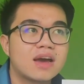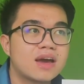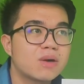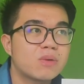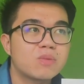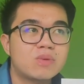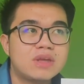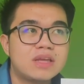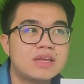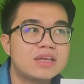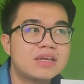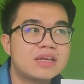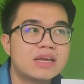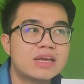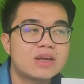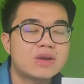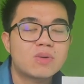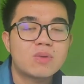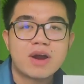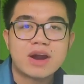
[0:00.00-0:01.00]
we
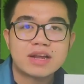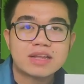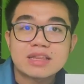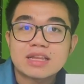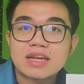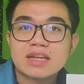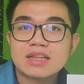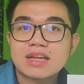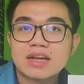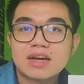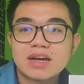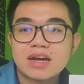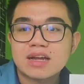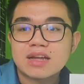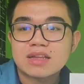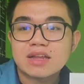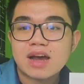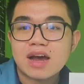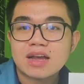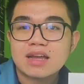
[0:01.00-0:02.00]
inquired na
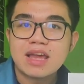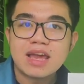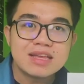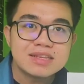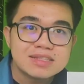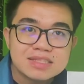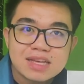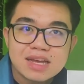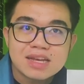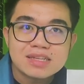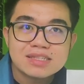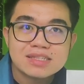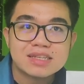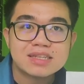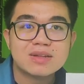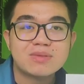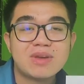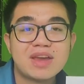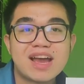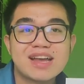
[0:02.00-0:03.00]
the cases
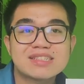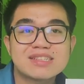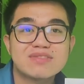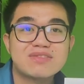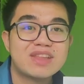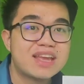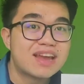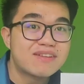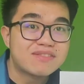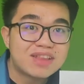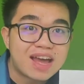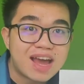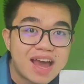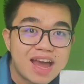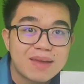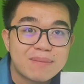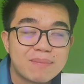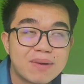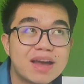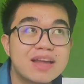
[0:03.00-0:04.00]
and then we asked if they have the
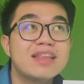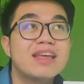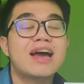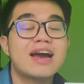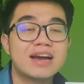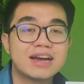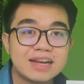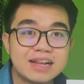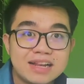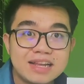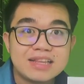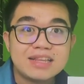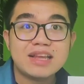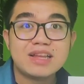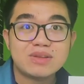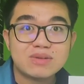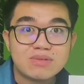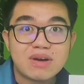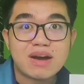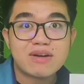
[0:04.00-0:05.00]
iPad. Luckily,
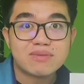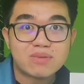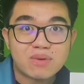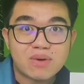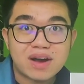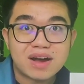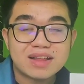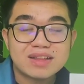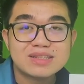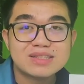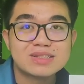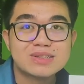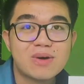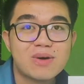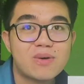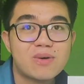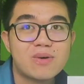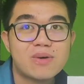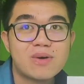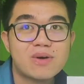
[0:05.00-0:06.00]
they do have one.
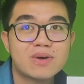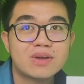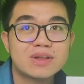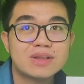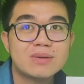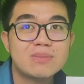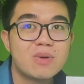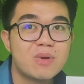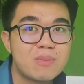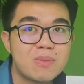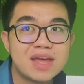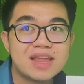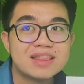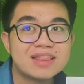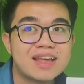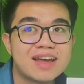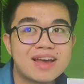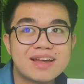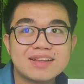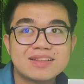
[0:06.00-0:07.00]
So the
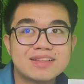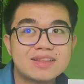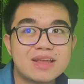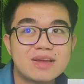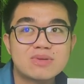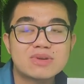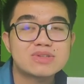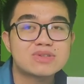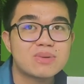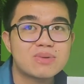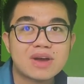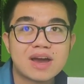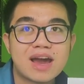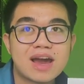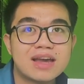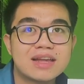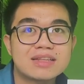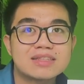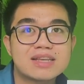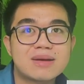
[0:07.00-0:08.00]
moment that they were so
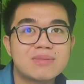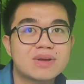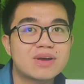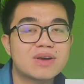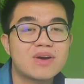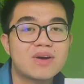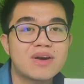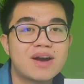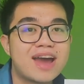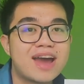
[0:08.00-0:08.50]
kind, sabi ko,